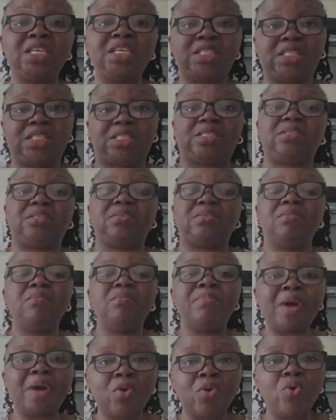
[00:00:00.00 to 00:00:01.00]
their
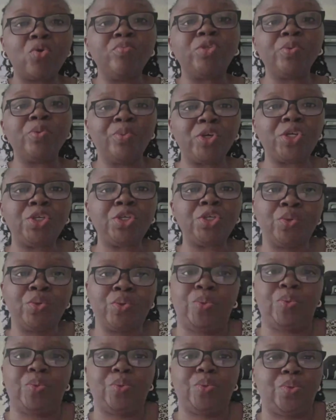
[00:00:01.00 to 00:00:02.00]
kids back home to
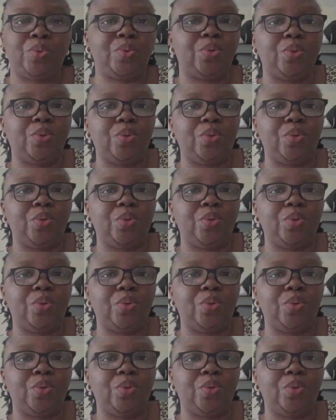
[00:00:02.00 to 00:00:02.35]
boarding school